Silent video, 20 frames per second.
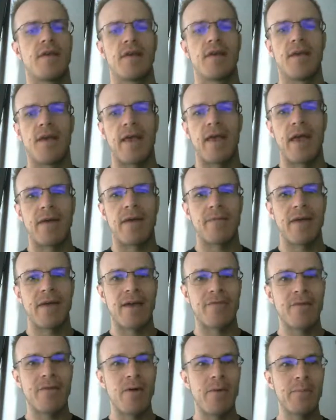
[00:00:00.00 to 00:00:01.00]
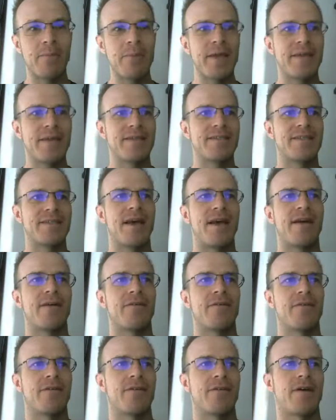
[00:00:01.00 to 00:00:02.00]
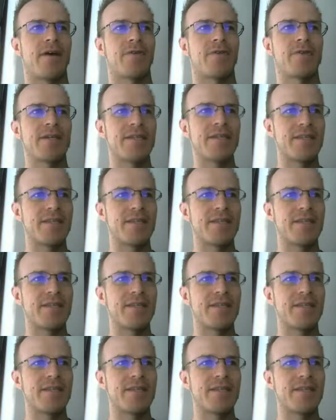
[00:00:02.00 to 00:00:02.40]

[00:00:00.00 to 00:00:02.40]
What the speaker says: And we have a home page now. I wanted